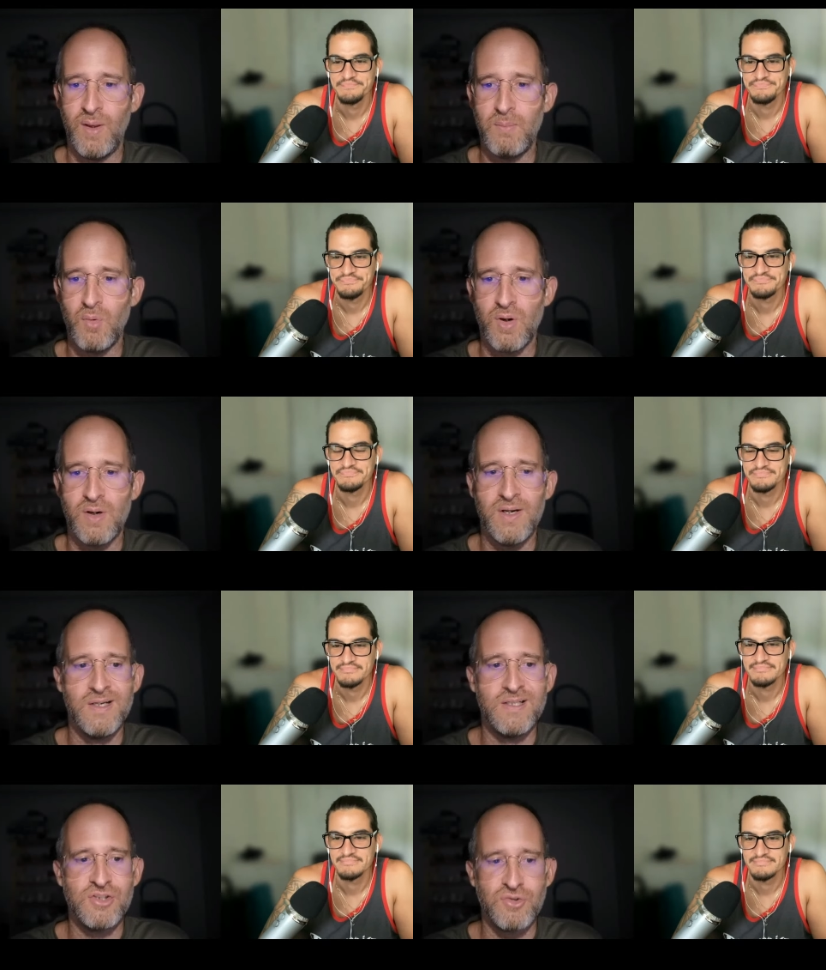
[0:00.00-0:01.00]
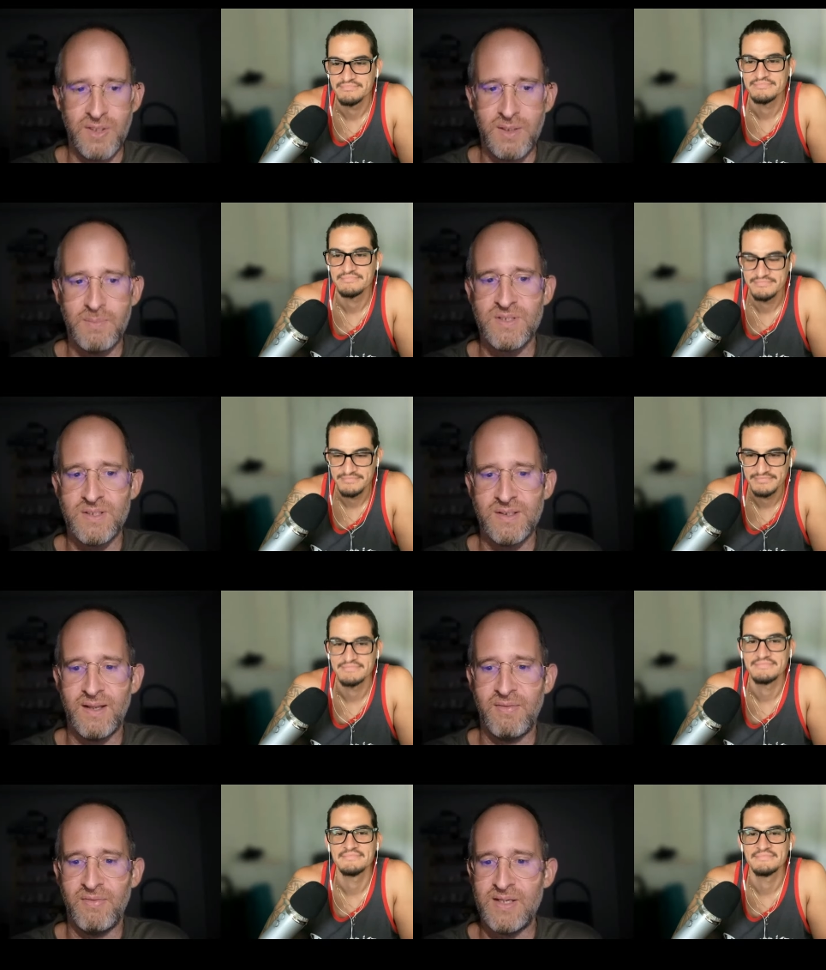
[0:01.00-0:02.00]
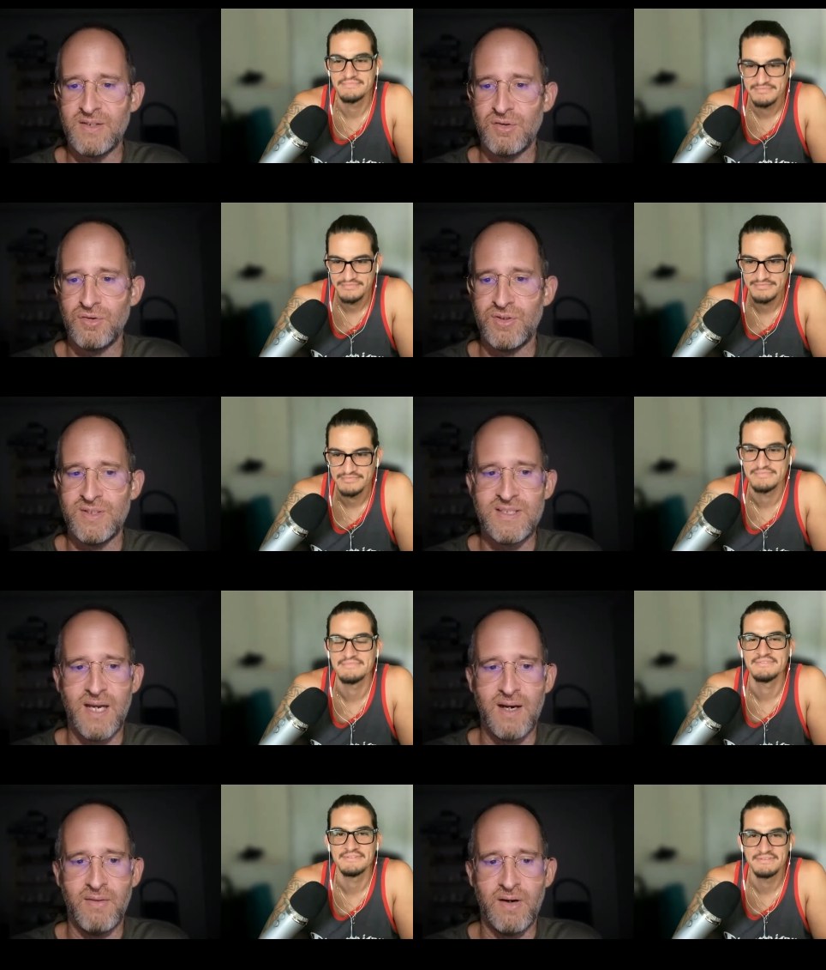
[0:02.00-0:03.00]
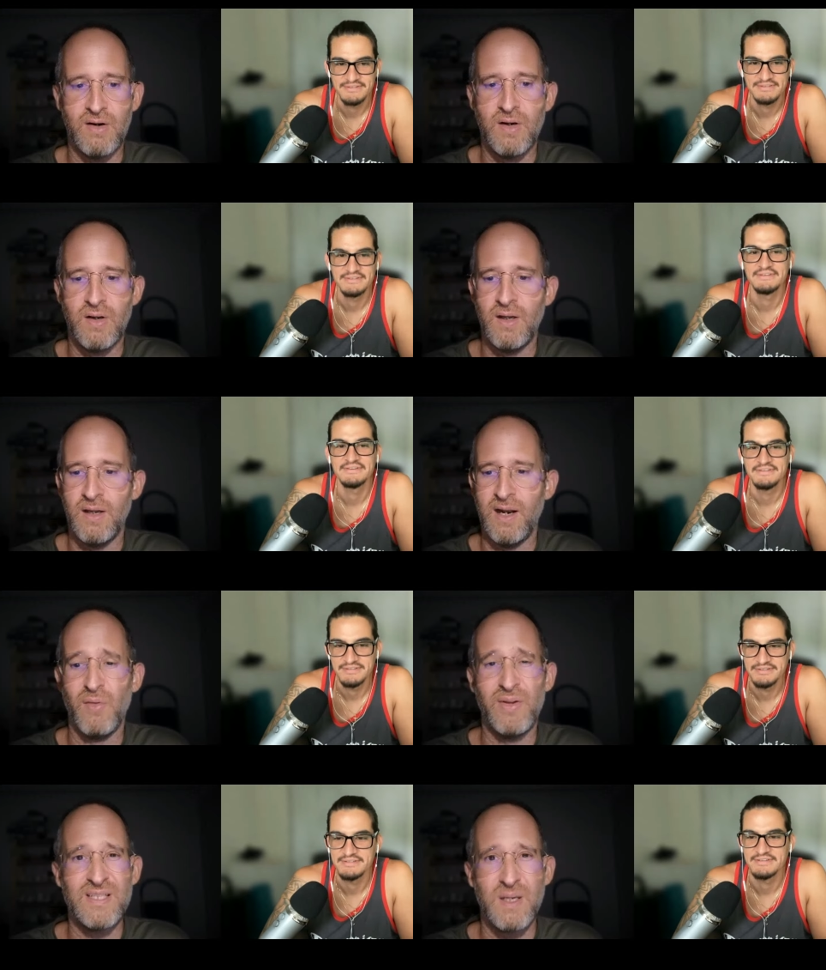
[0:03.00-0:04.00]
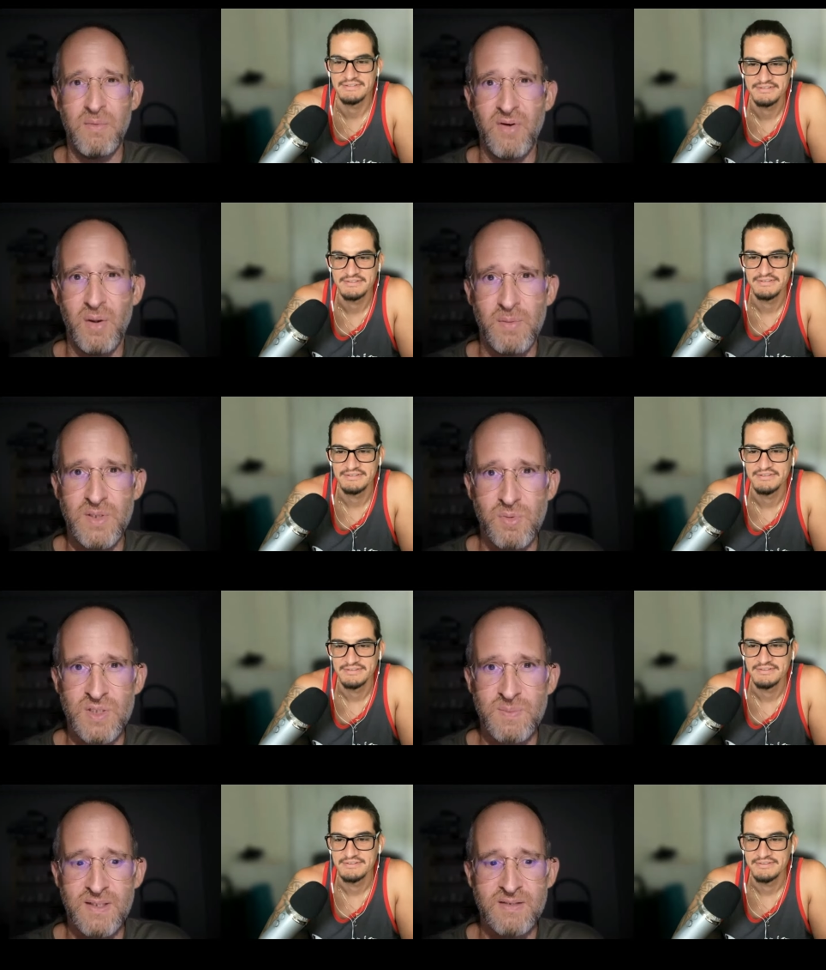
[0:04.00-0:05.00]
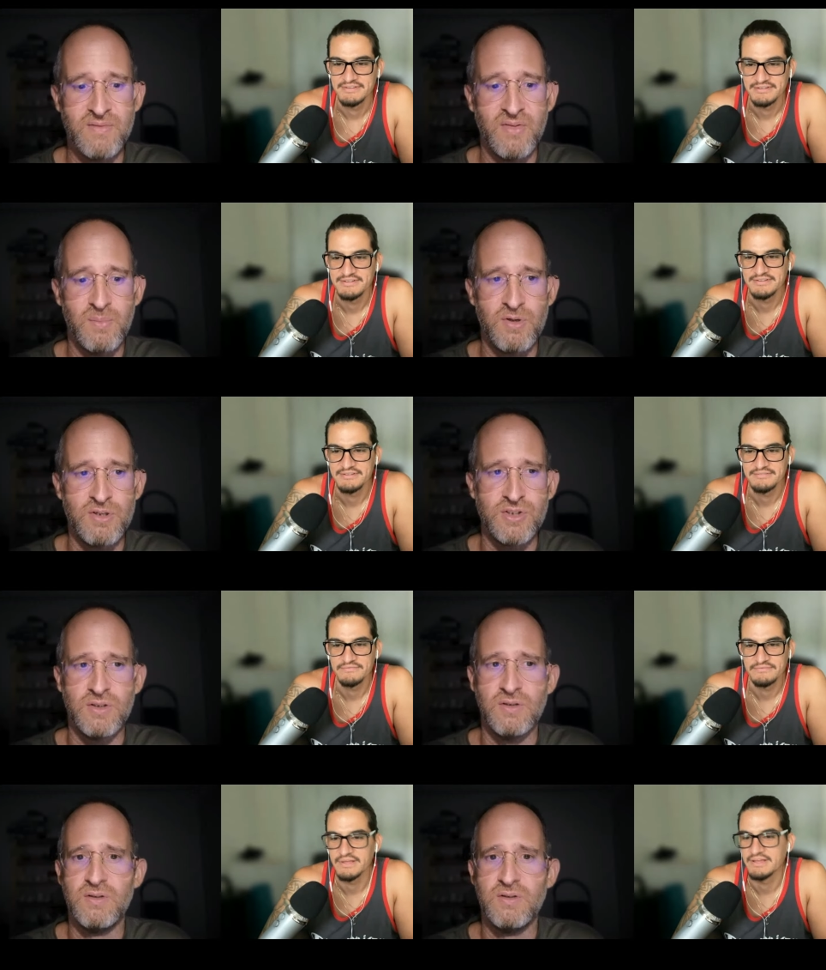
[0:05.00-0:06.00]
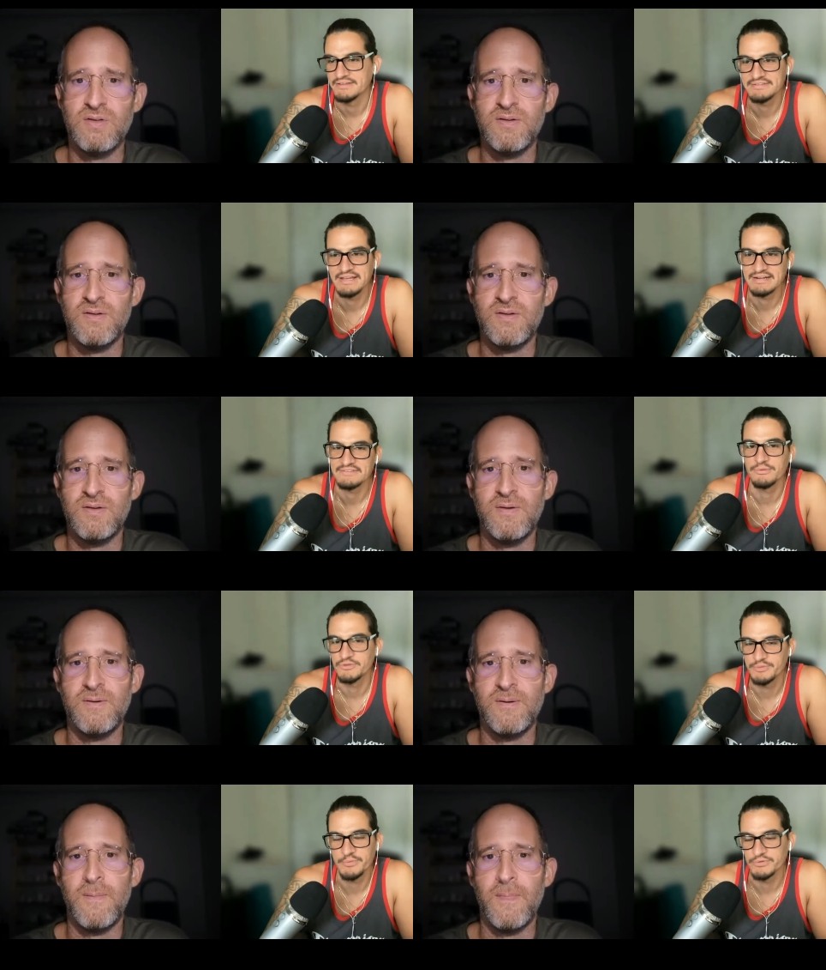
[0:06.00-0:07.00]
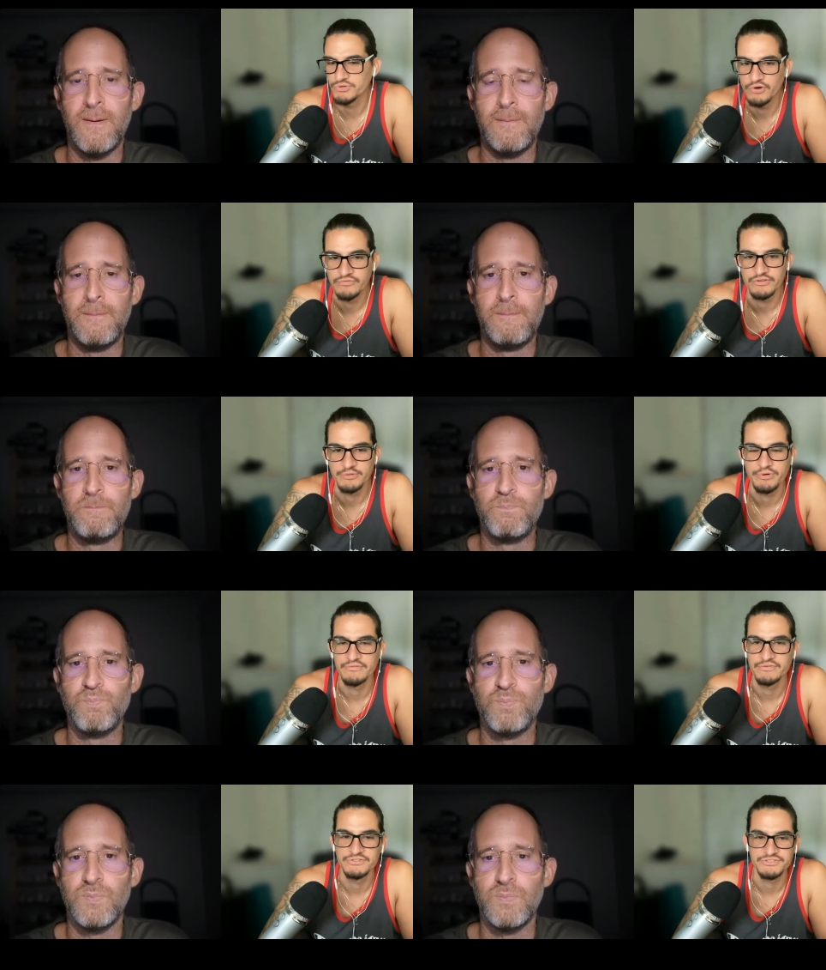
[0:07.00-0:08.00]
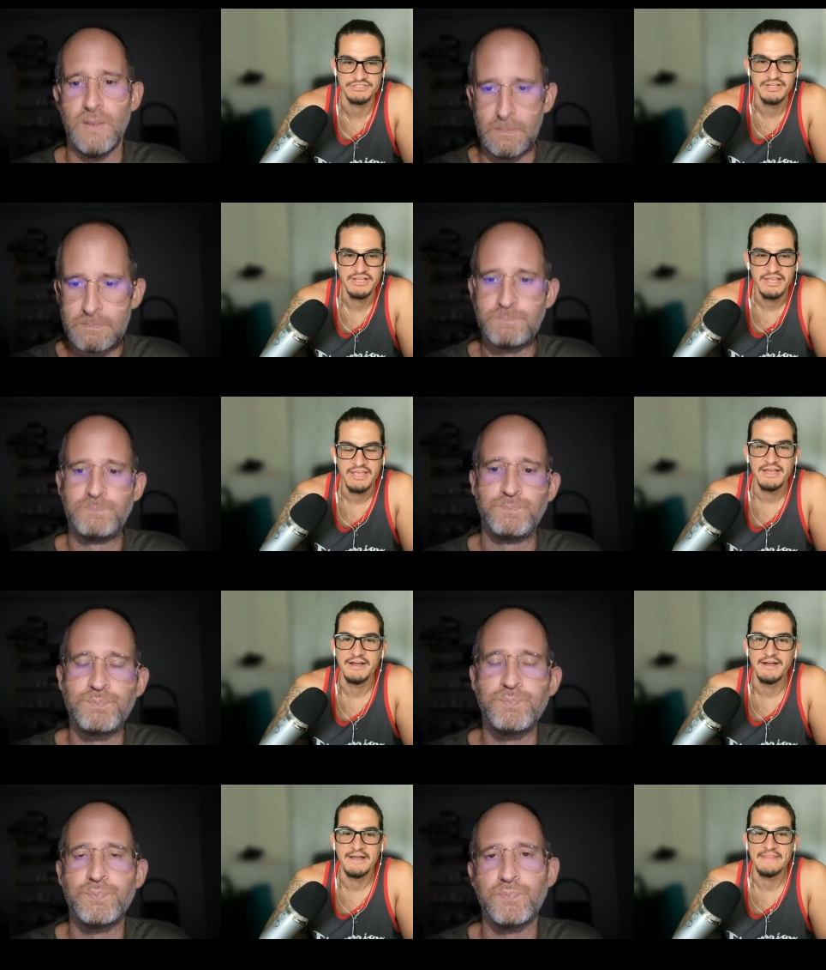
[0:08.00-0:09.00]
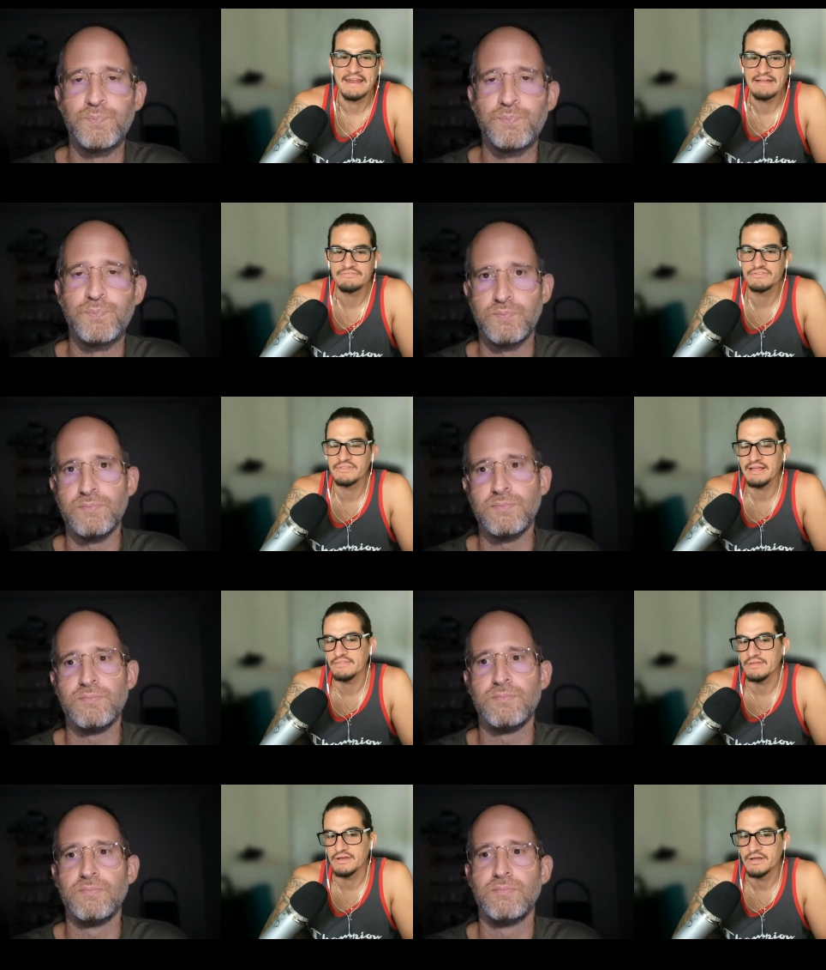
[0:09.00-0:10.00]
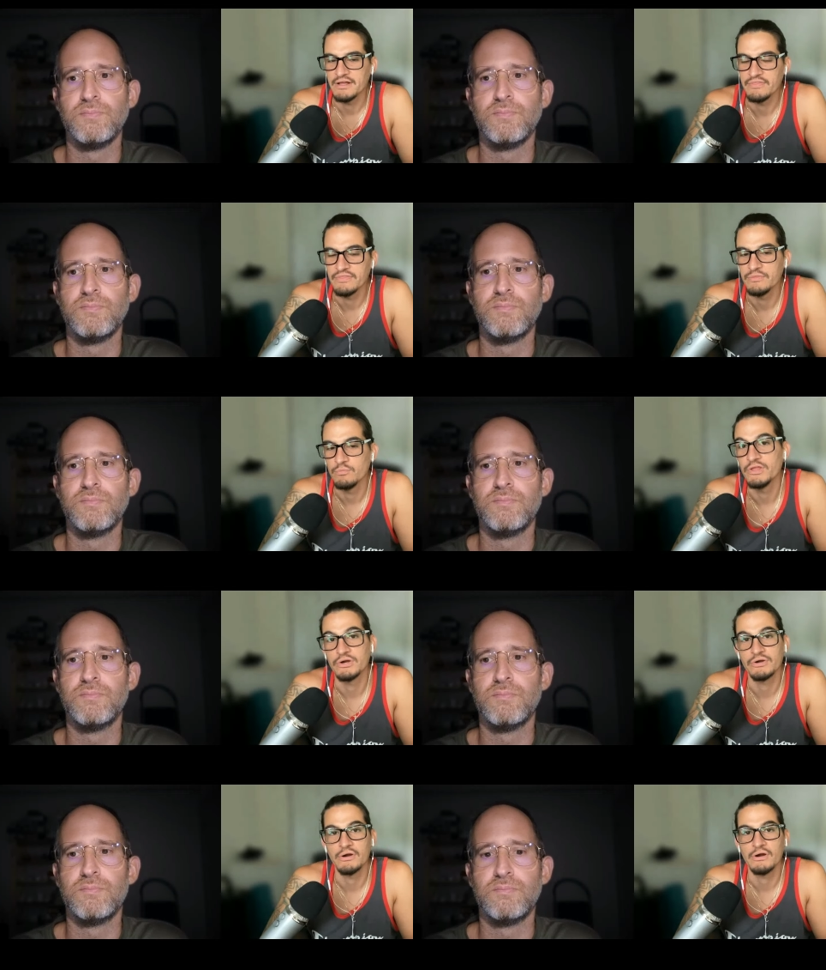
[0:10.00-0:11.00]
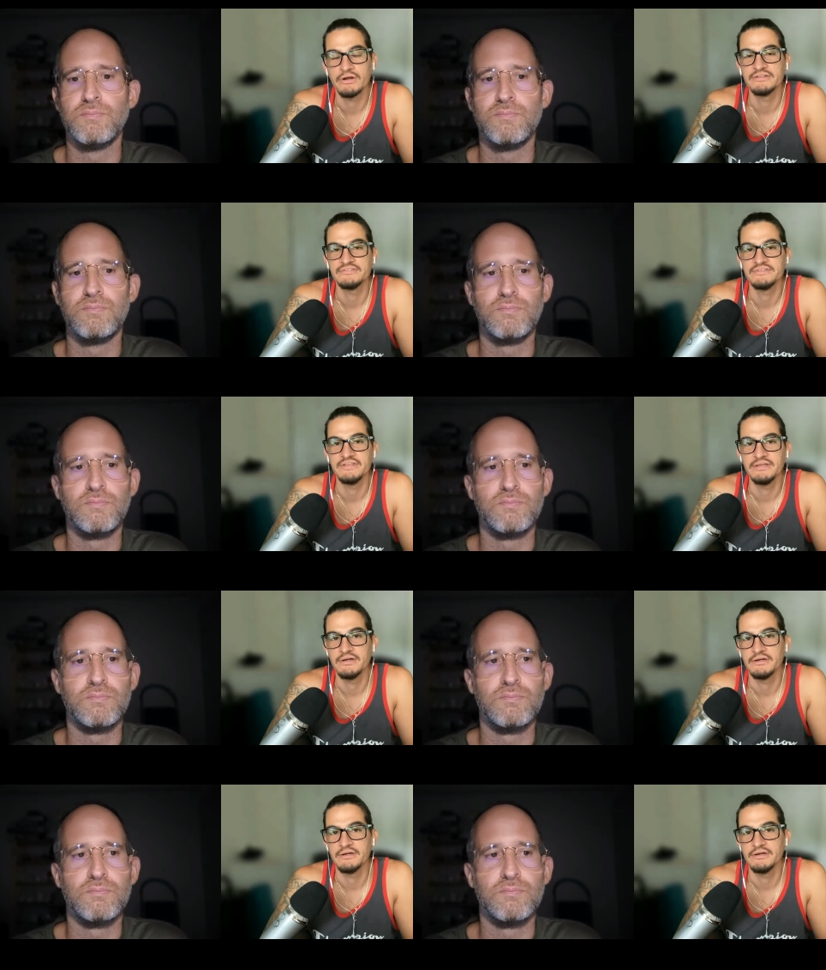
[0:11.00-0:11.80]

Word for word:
Speaker 1: way more streams and and things included inside of there. And I don't think it's gonna be very much more expensive than the personal.
Speaker 2: Yeah, exactly. So most people do go for the pro version. Uh, and then after that, uh, there are going to see